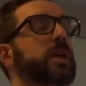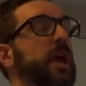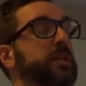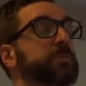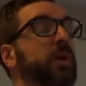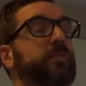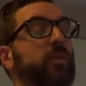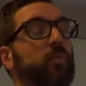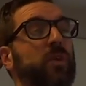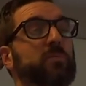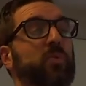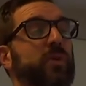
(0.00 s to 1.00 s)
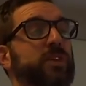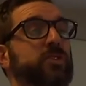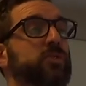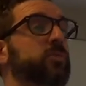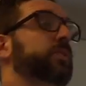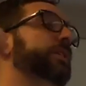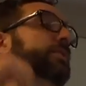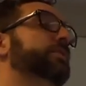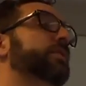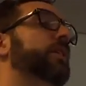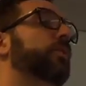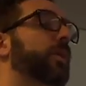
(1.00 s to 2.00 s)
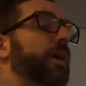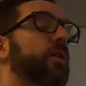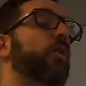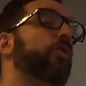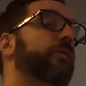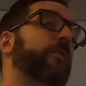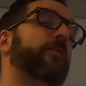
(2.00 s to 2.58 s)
As part of the 1.2 release, we had over